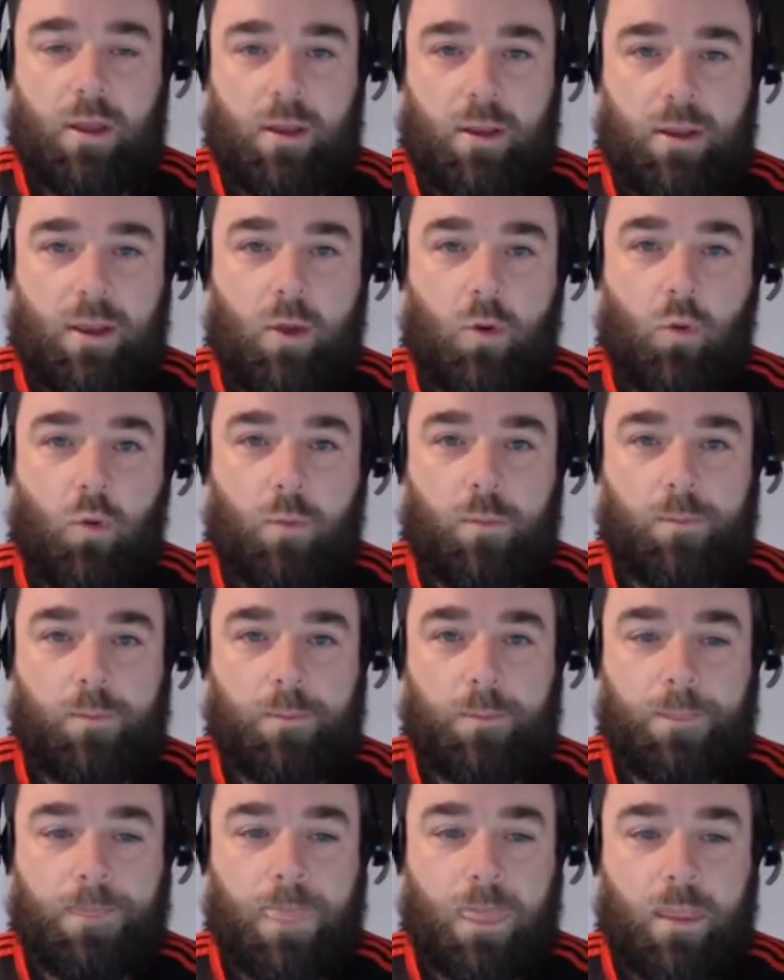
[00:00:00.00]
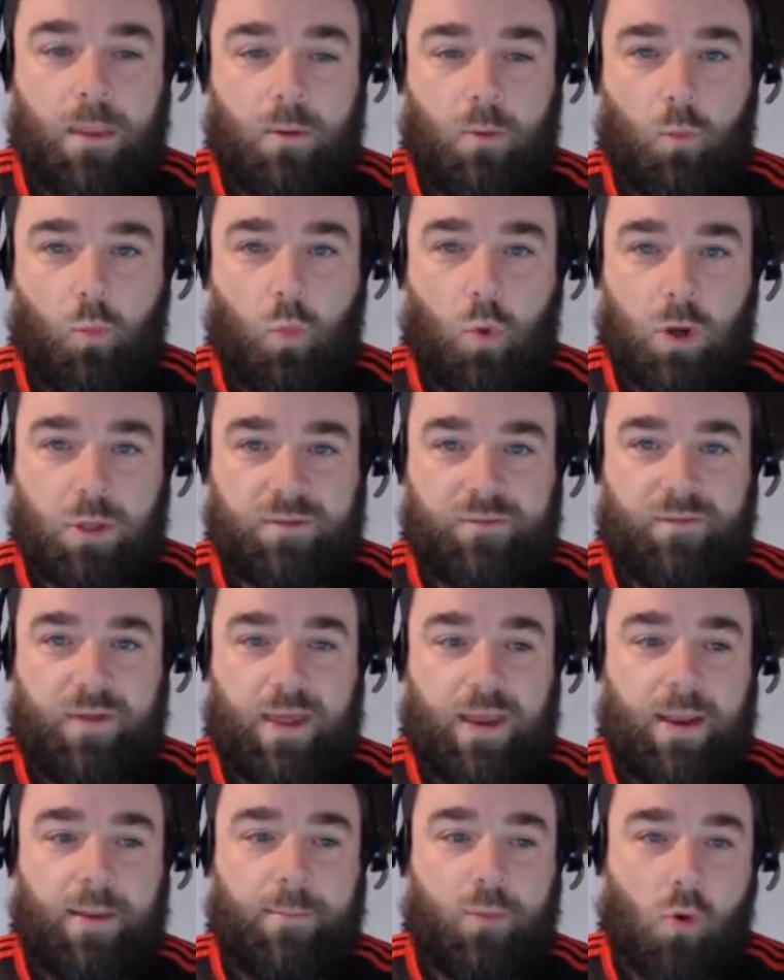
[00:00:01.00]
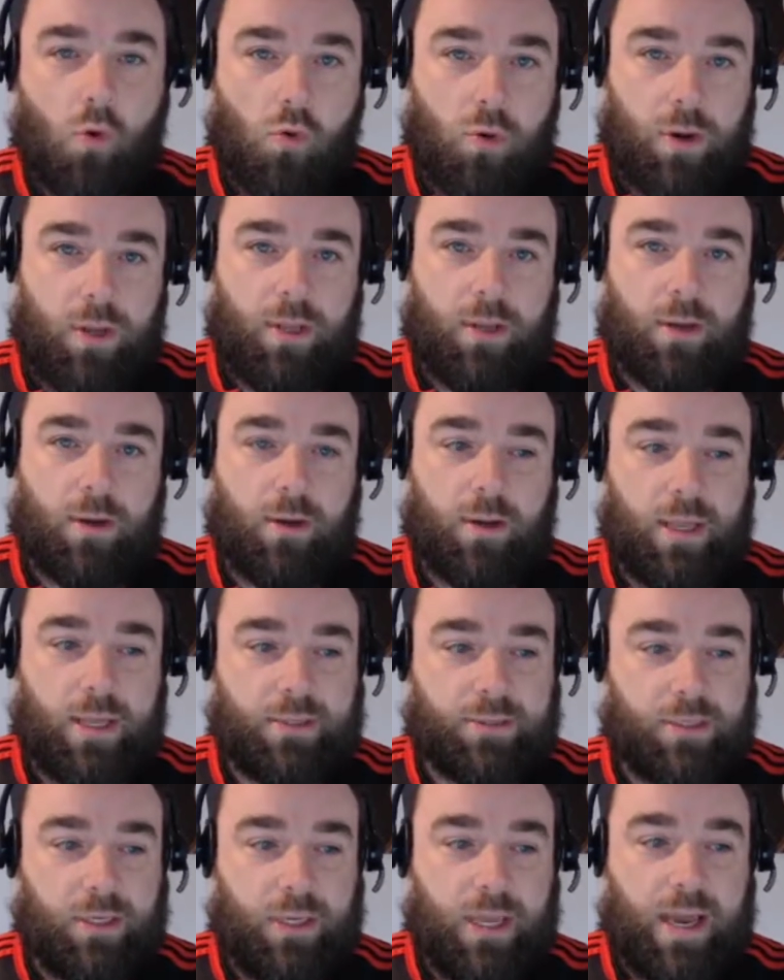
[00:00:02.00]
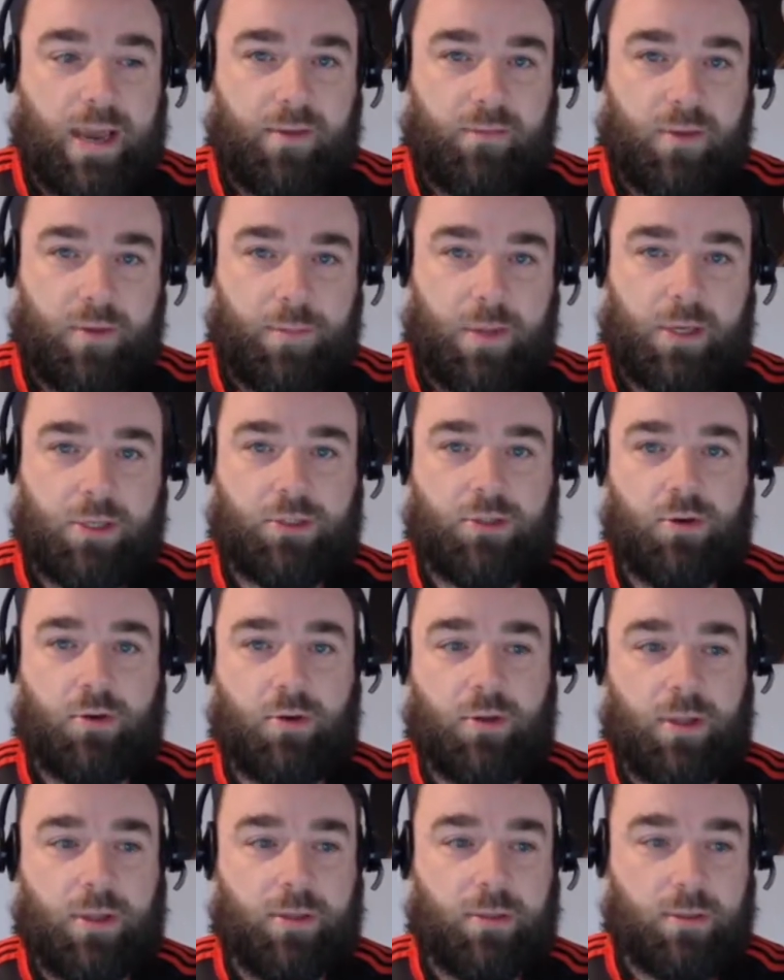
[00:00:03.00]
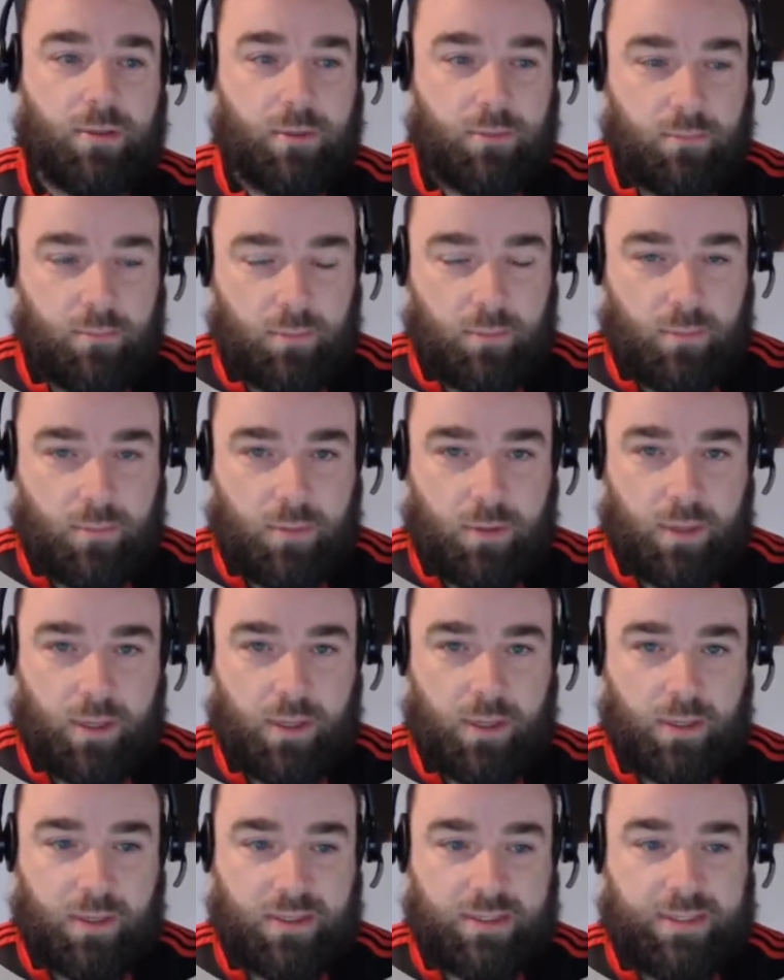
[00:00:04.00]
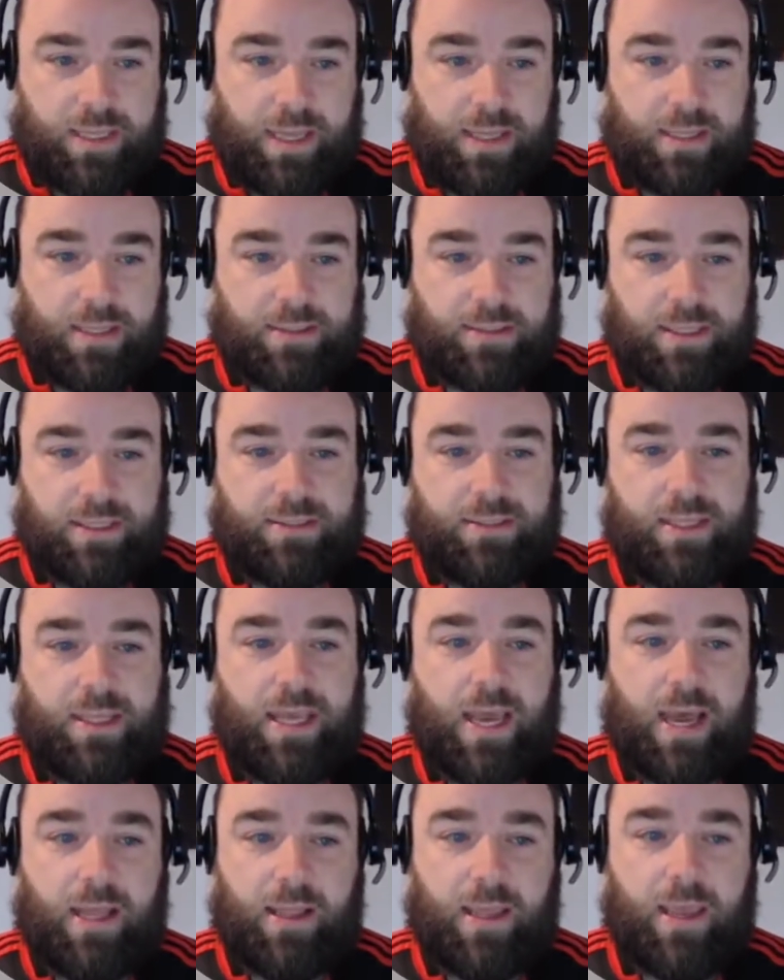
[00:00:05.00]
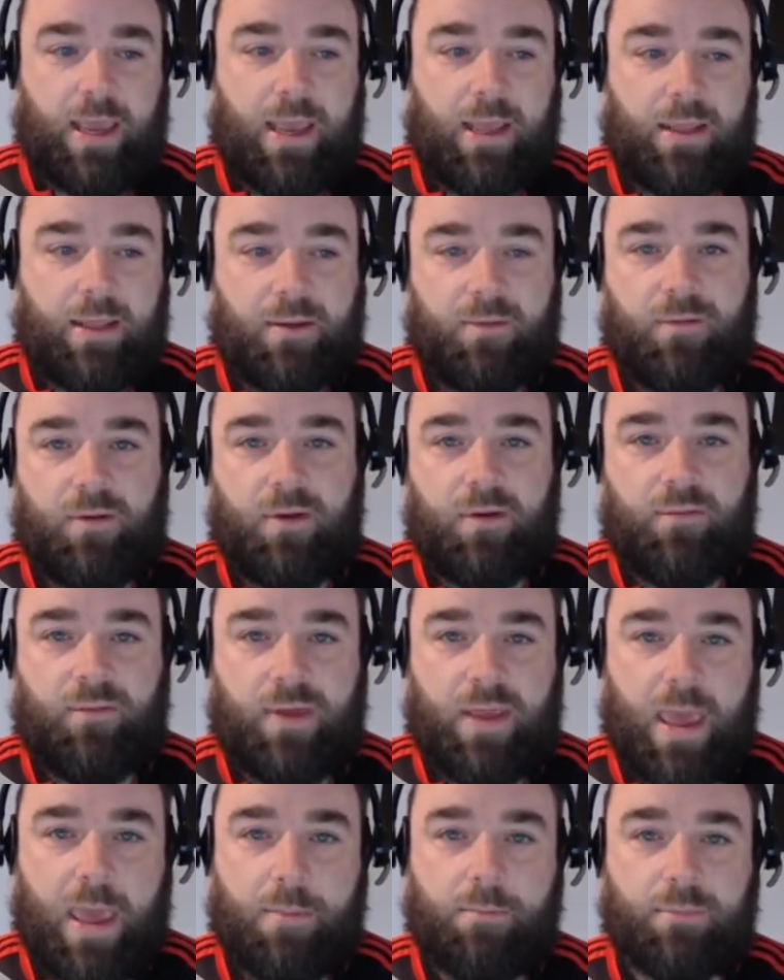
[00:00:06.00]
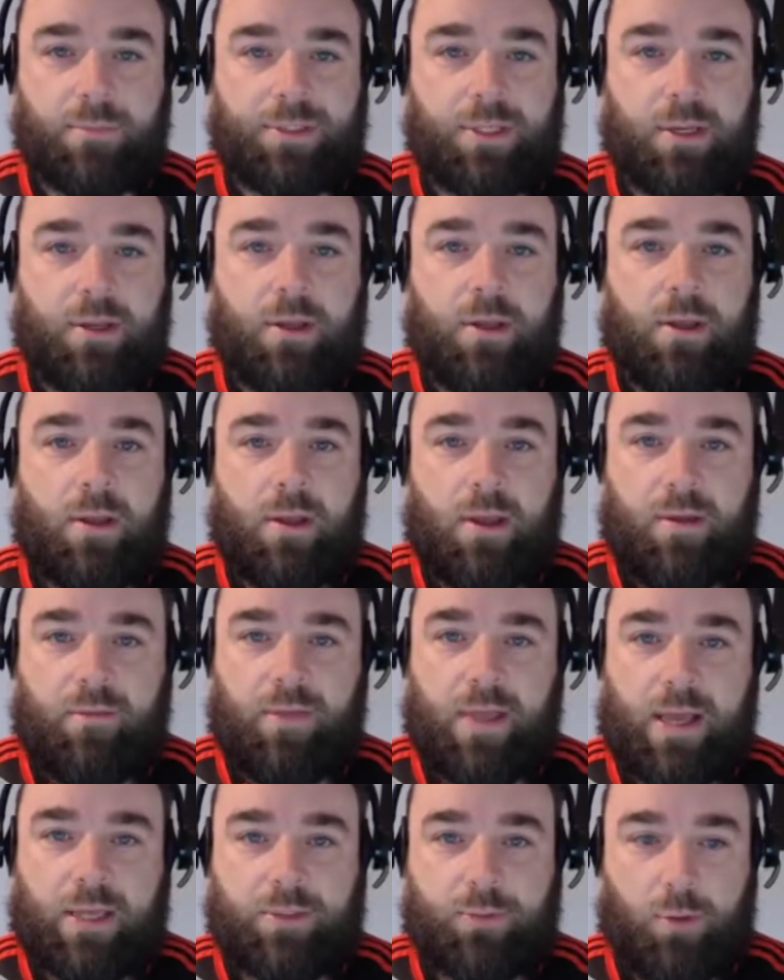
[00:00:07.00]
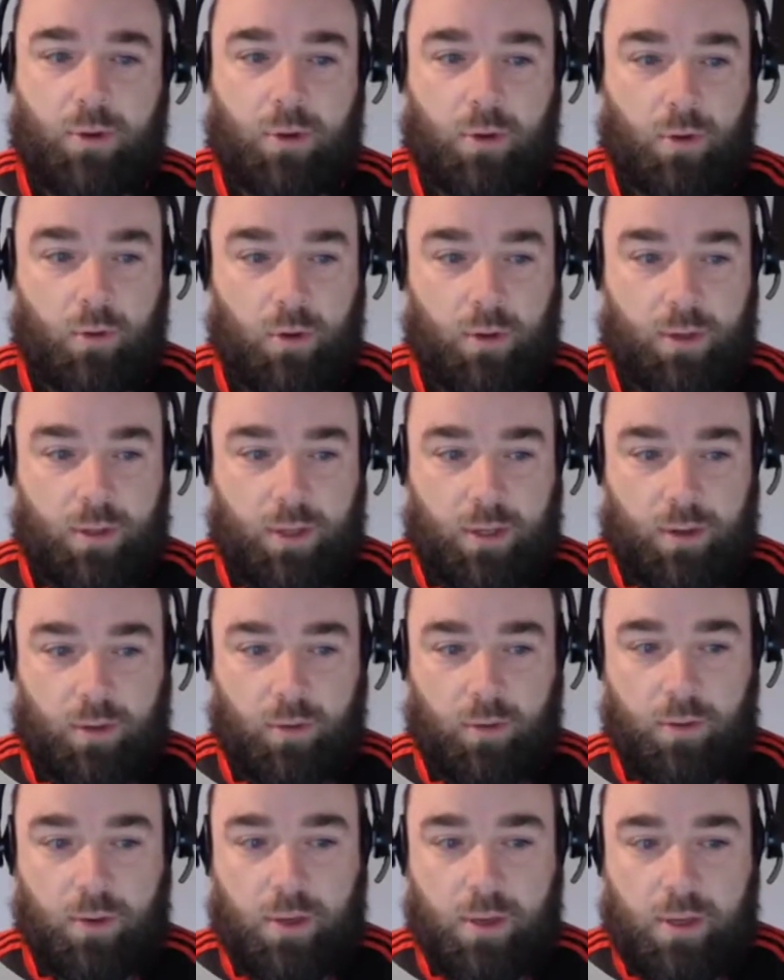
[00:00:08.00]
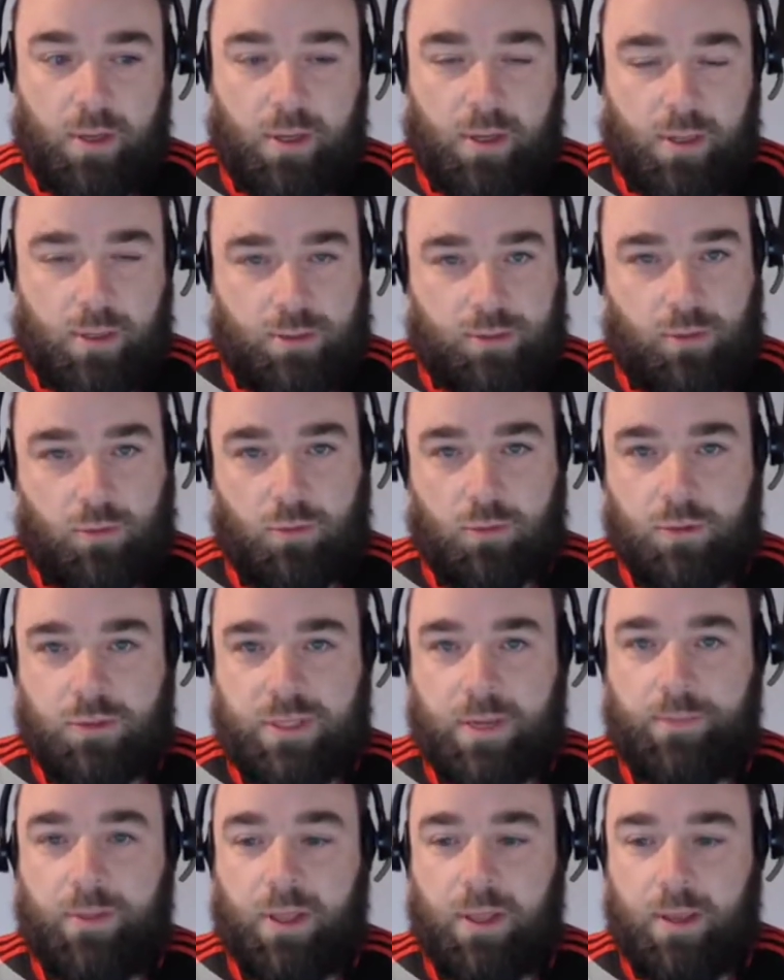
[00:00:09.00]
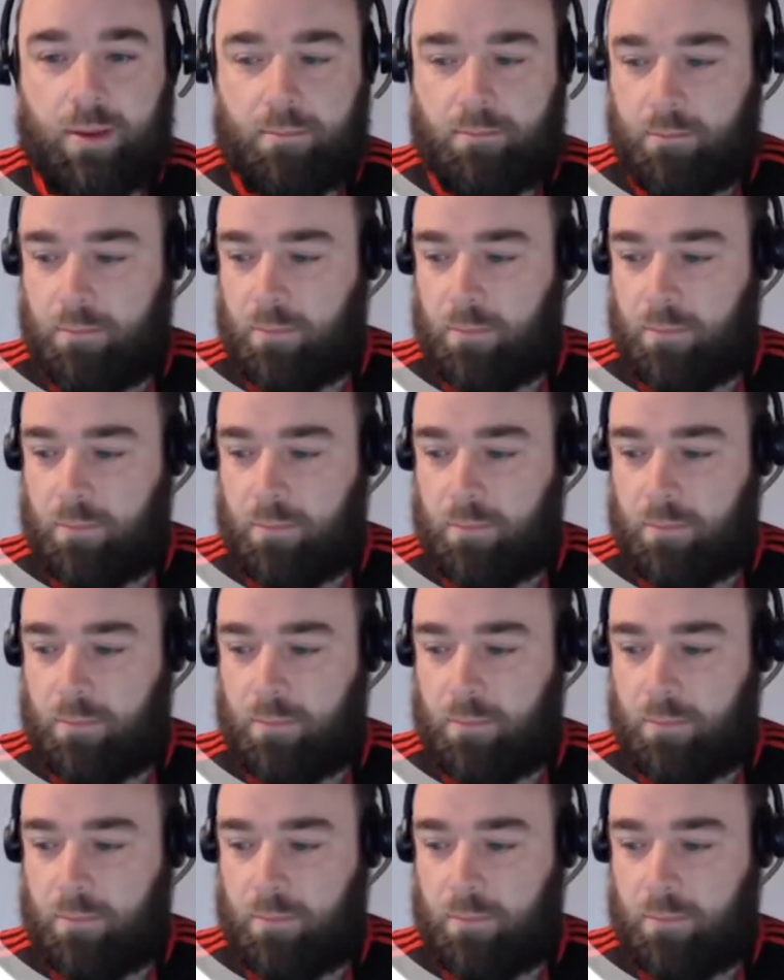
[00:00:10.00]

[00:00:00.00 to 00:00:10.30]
Now, what's very important here is that you have to make sure that the status is deallocated for your VMs if that's what you're going to do. So simply